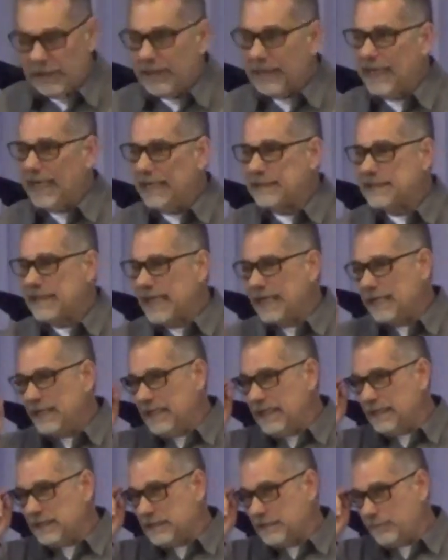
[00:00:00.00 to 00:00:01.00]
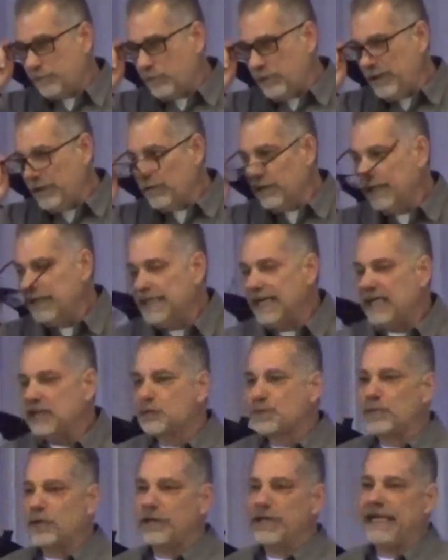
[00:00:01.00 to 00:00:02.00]
Can I tell you this? If we are in
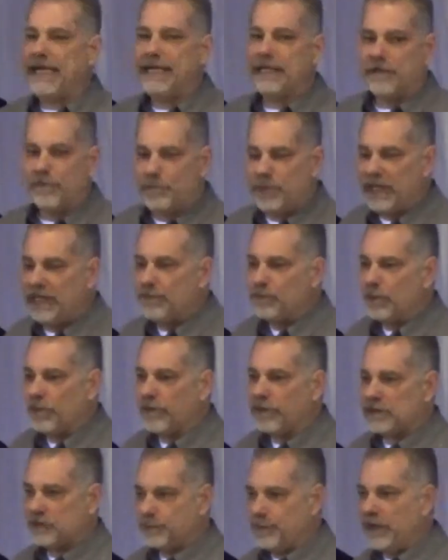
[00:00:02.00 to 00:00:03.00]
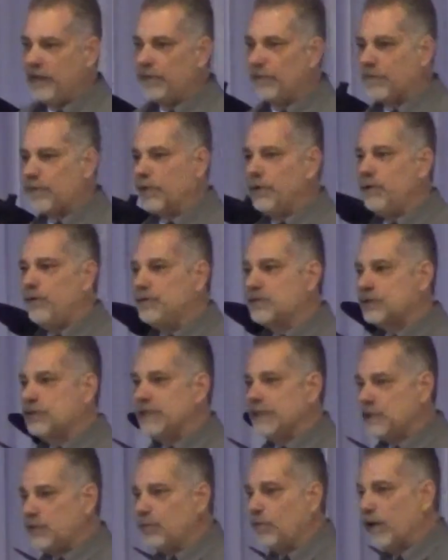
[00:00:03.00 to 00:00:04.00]
desperate need of people that's been through
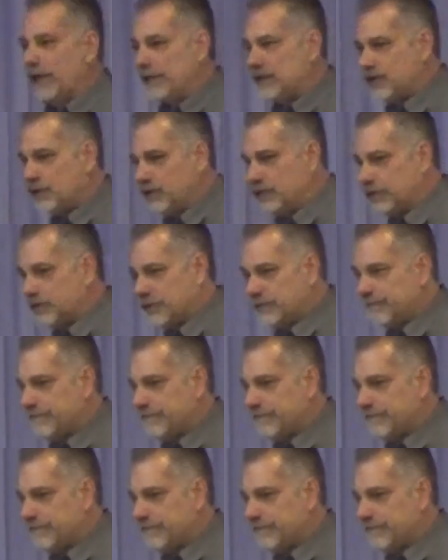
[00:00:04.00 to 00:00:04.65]
situations,